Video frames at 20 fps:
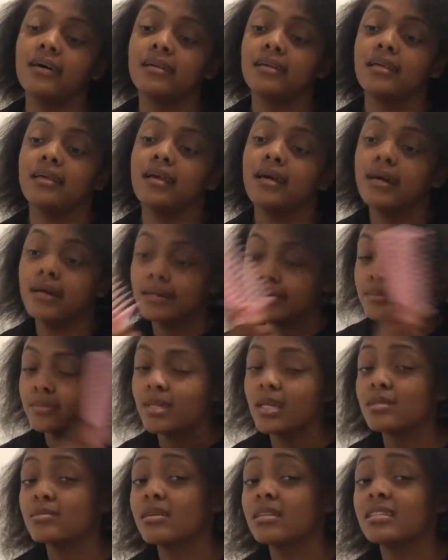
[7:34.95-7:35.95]
Yeah,
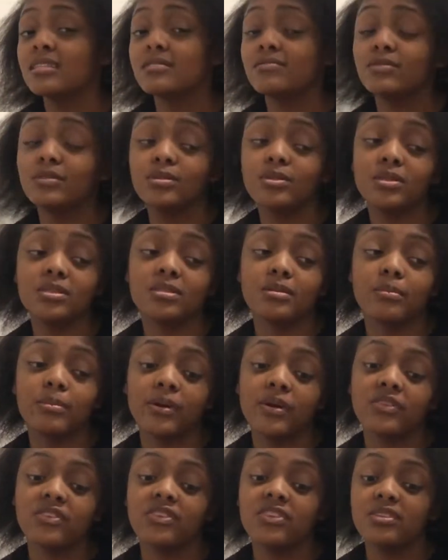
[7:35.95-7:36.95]
that's what this video is
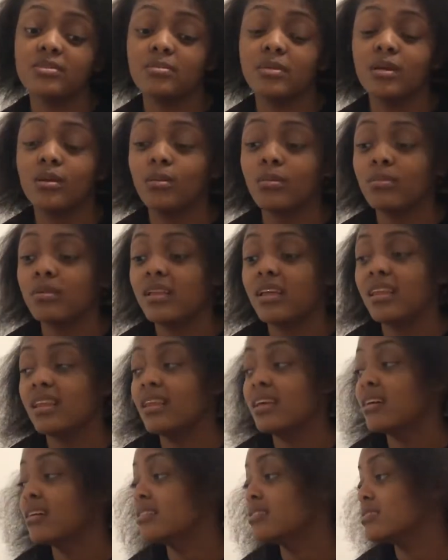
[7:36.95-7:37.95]
about, just me
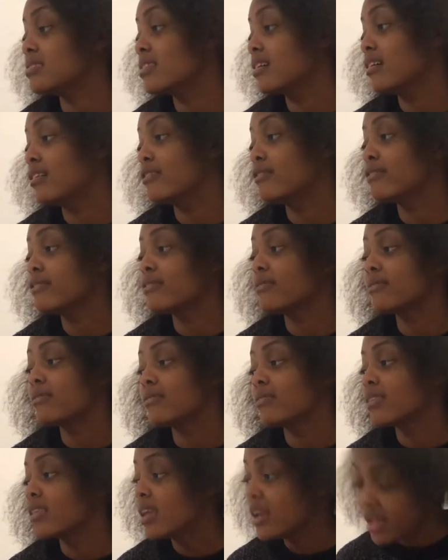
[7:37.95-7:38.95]
complaining and stuff.
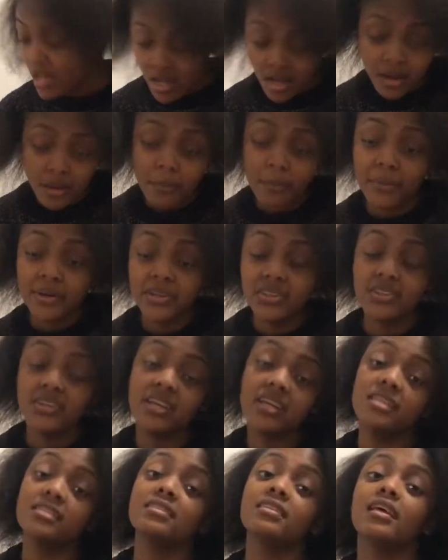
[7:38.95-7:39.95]
But
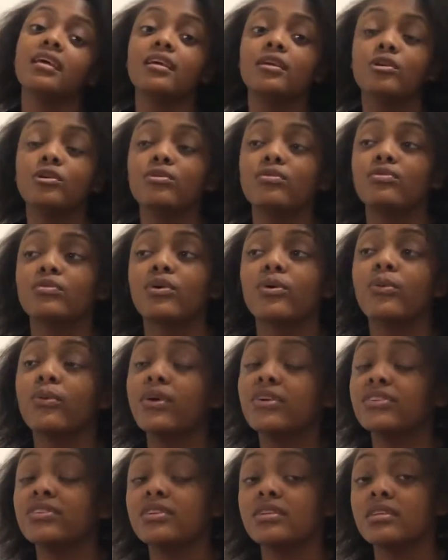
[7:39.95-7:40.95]
yes, thank you for
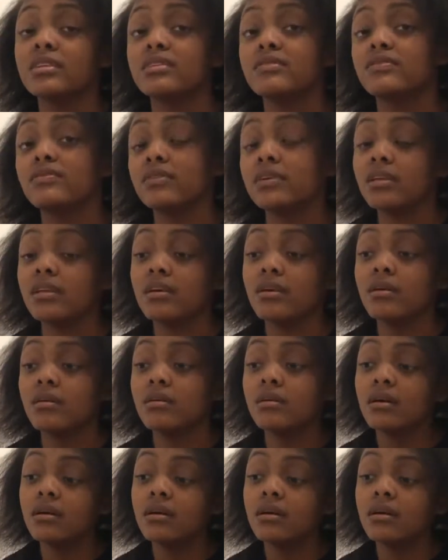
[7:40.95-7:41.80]
watching this video.